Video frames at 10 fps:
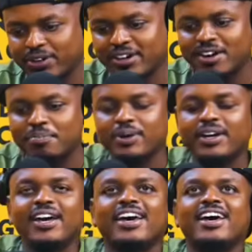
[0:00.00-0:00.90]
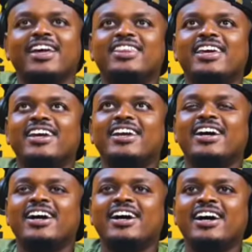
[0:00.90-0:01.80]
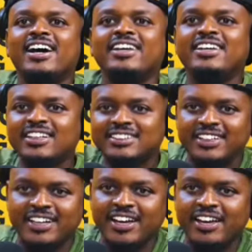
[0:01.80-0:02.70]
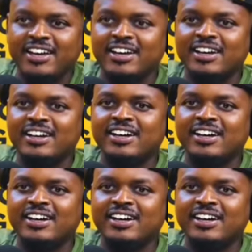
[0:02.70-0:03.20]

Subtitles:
brought it up. And then yesterday,